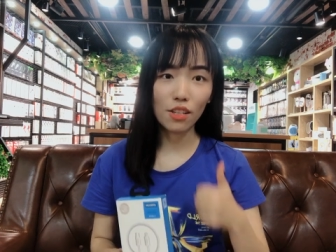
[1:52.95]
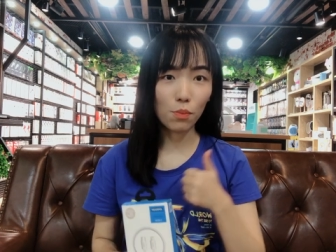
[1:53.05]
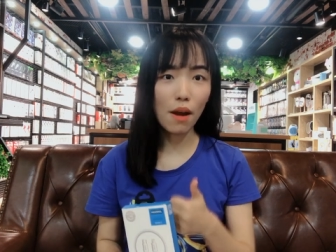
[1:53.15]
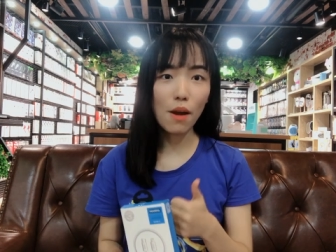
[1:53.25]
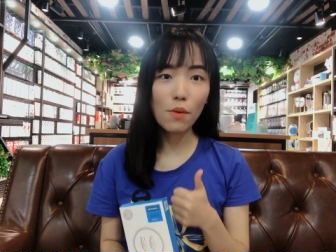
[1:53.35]

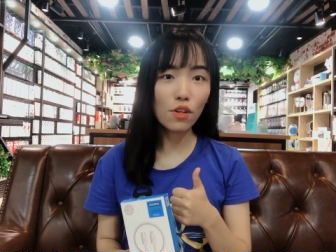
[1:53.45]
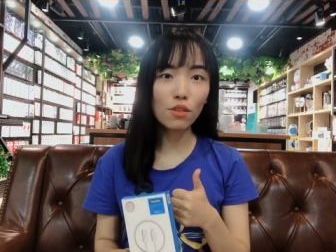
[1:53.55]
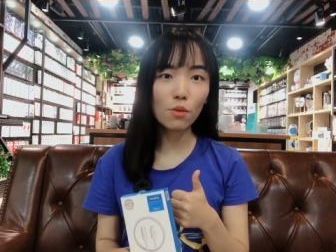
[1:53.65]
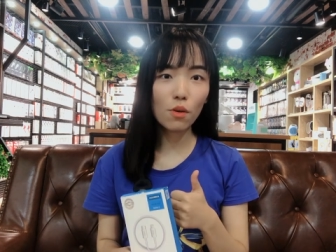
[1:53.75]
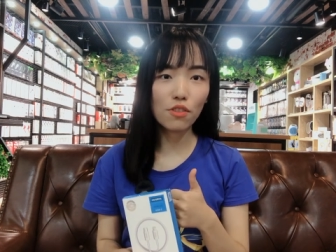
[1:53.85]
It's a very
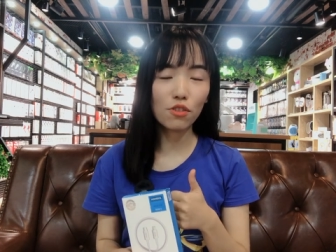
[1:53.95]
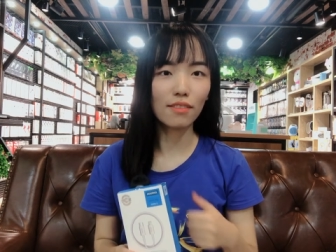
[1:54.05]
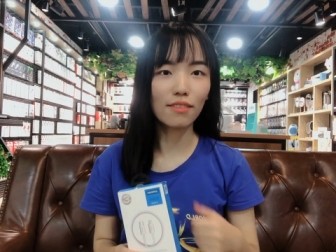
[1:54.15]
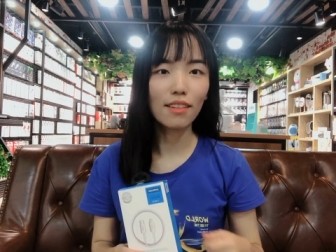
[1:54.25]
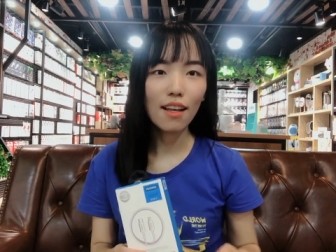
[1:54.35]
good
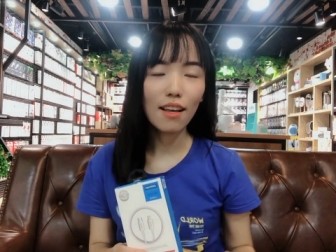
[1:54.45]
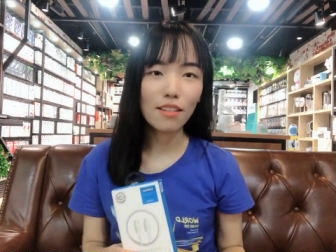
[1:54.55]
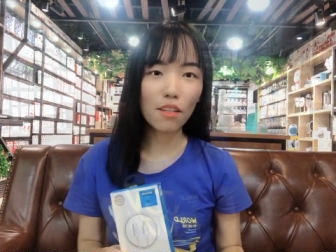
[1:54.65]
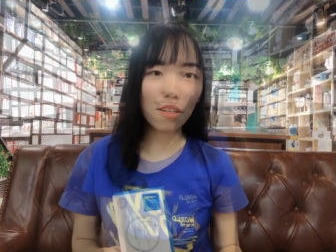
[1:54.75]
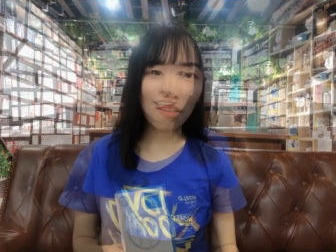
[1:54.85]
question.
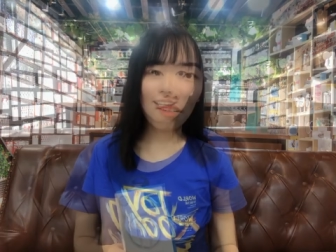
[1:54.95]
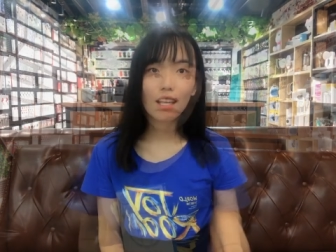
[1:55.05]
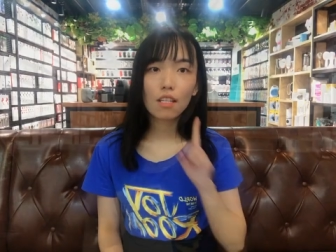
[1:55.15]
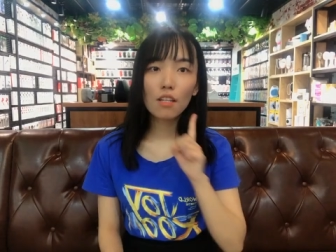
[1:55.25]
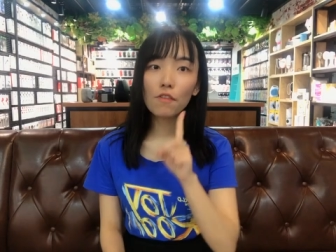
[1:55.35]

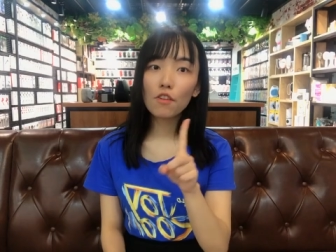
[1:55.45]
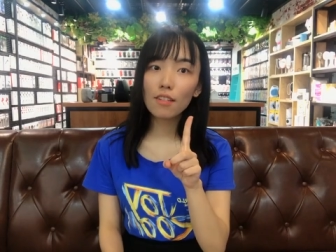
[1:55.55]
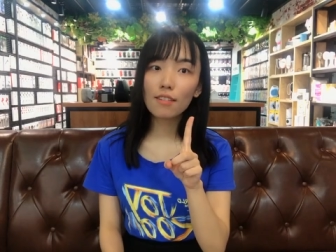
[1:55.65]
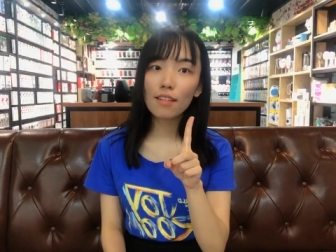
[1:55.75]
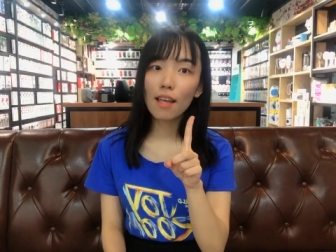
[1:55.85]
The
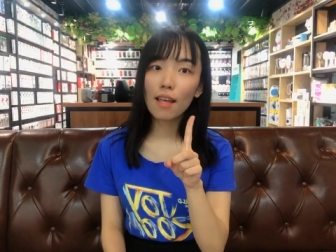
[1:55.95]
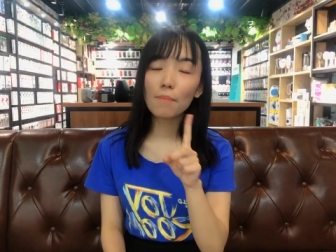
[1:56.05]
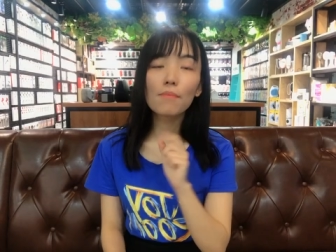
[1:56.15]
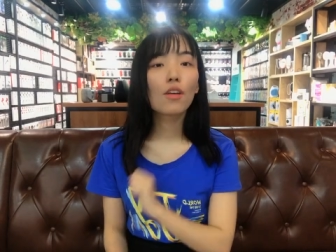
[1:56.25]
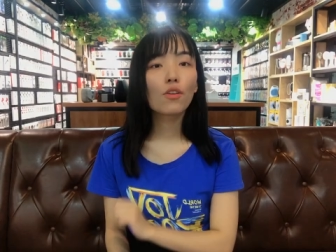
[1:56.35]
first step,
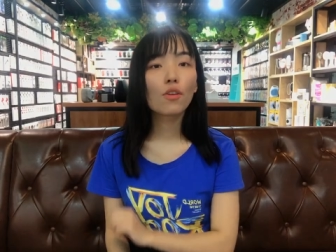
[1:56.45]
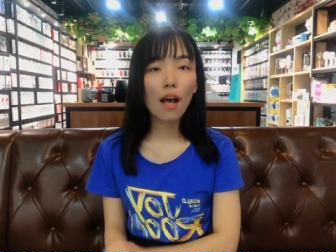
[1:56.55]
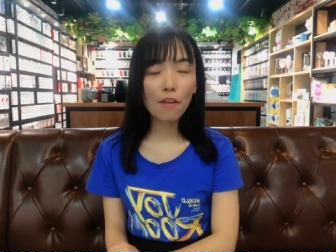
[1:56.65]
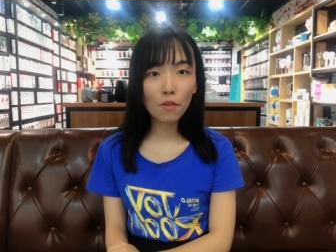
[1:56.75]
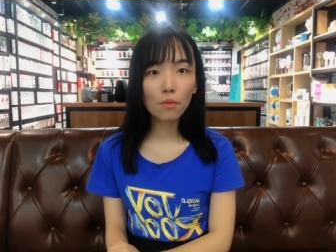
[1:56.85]
your
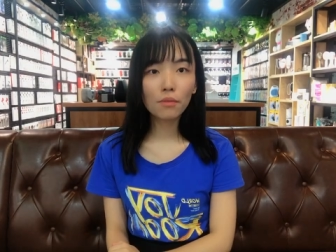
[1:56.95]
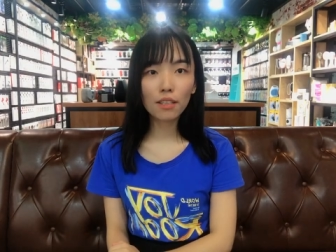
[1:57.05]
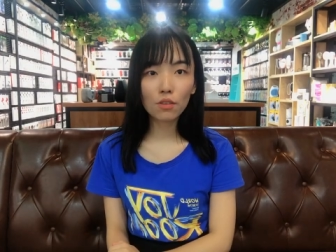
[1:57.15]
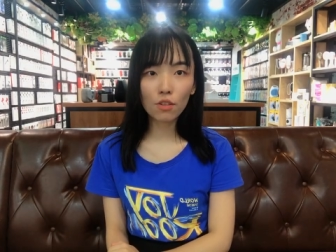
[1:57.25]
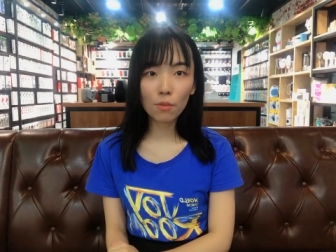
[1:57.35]
iPhone
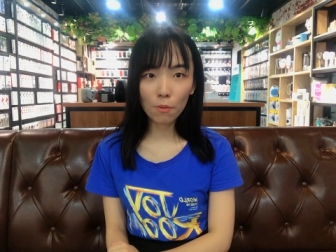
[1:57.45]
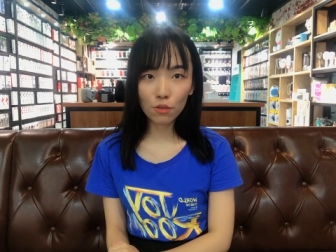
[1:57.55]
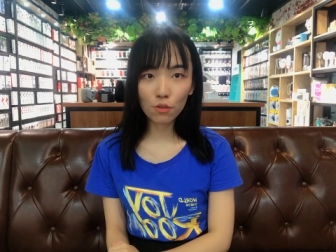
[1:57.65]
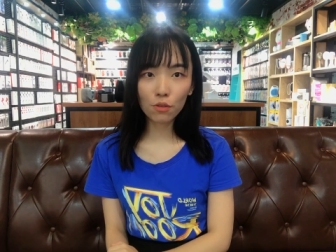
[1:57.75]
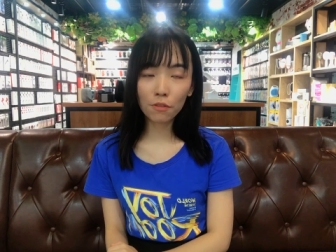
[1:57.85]
needs
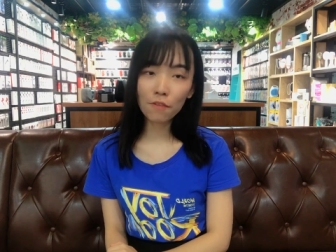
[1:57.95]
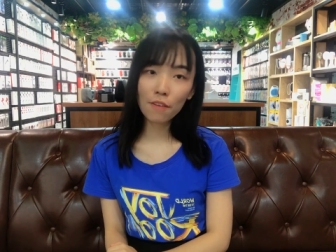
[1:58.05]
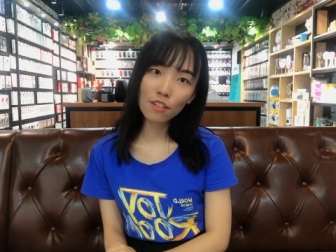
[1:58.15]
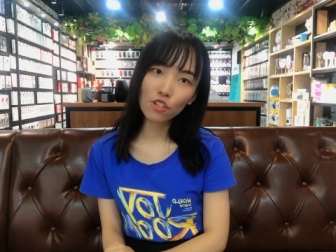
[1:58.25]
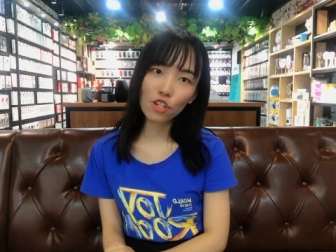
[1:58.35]
support to
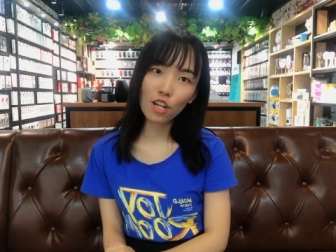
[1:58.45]
fast